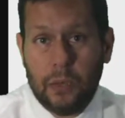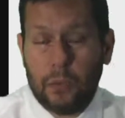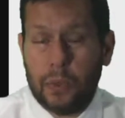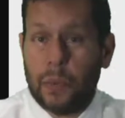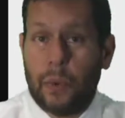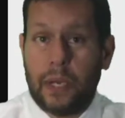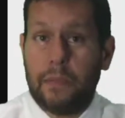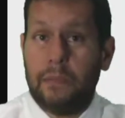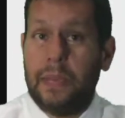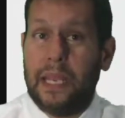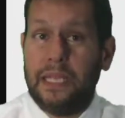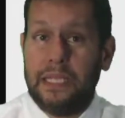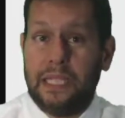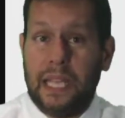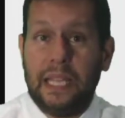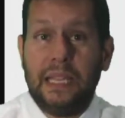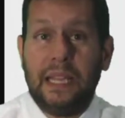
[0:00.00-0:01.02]
We want to
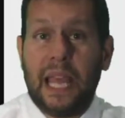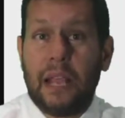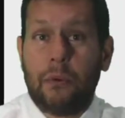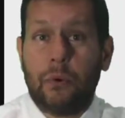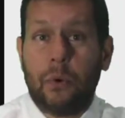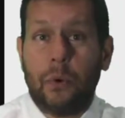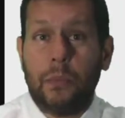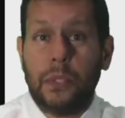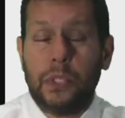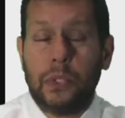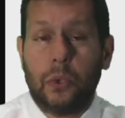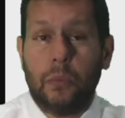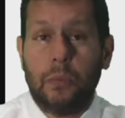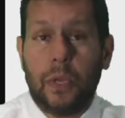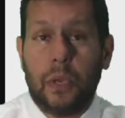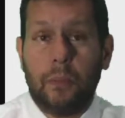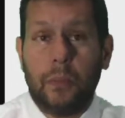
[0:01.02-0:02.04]
maintain that
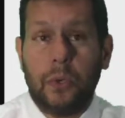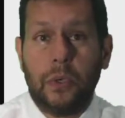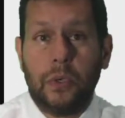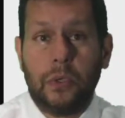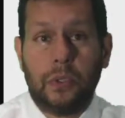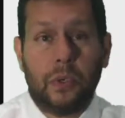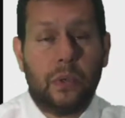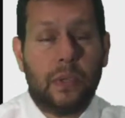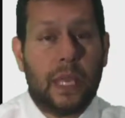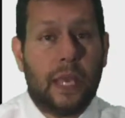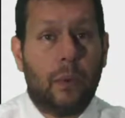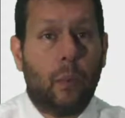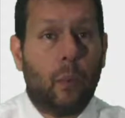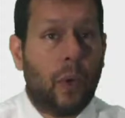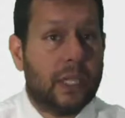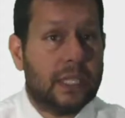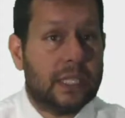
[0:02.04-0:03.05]
chromosome number so that
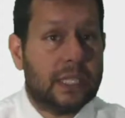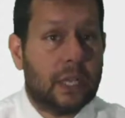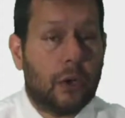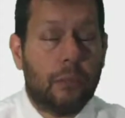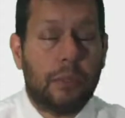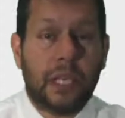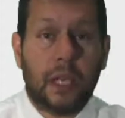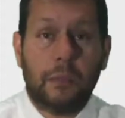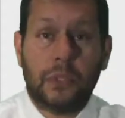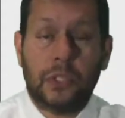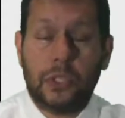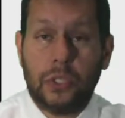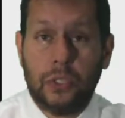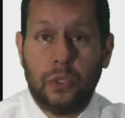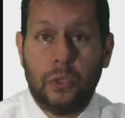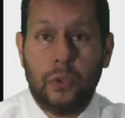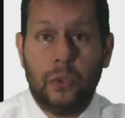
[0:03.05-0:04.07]
one cell becomes
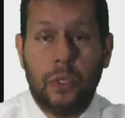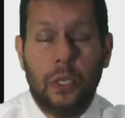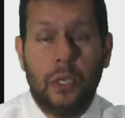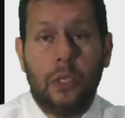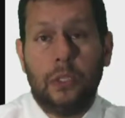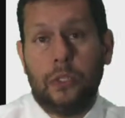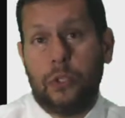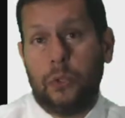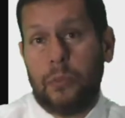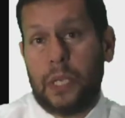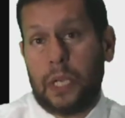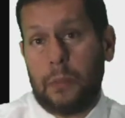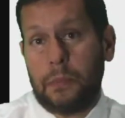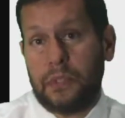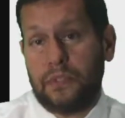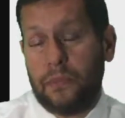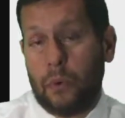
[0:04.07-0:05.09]
2, 2
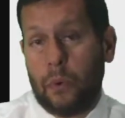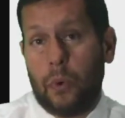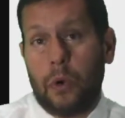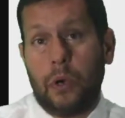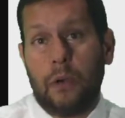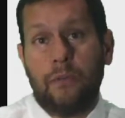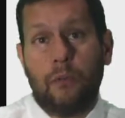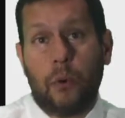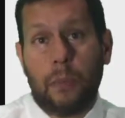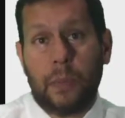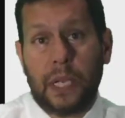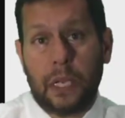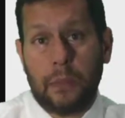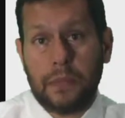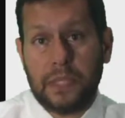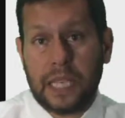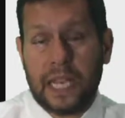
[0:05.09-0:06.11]
becomes 4, 4
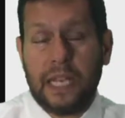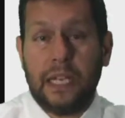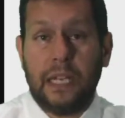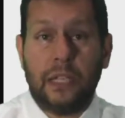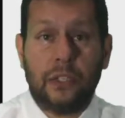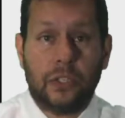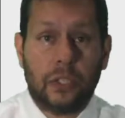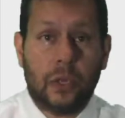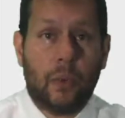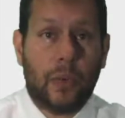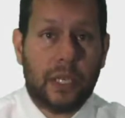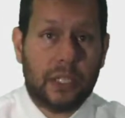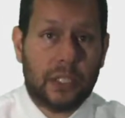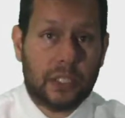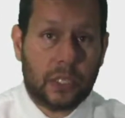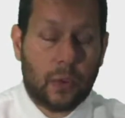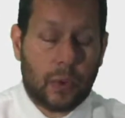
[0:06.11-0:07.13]
becomes 8, and so on
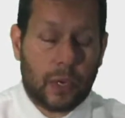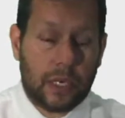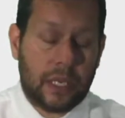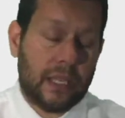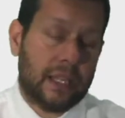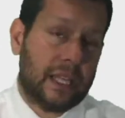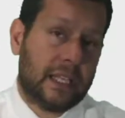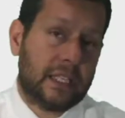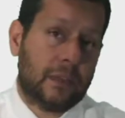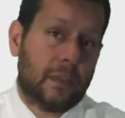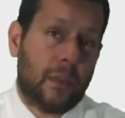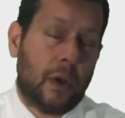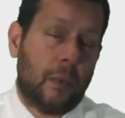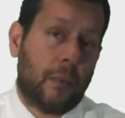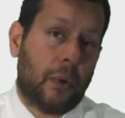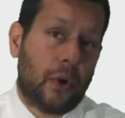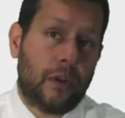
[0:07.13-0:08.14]
and so on, and that's
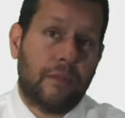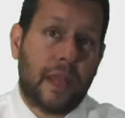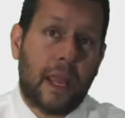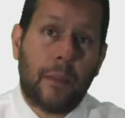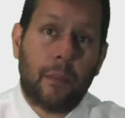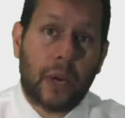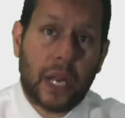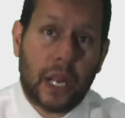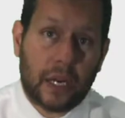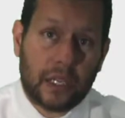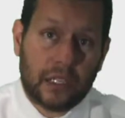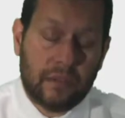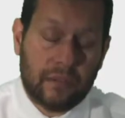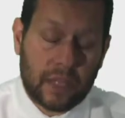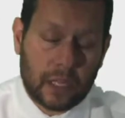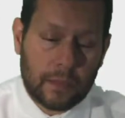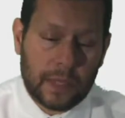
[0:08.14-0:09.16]
a part of embryonic
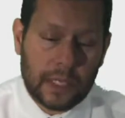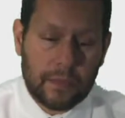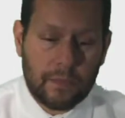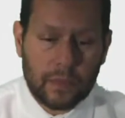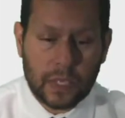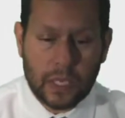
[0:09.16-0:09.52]
development.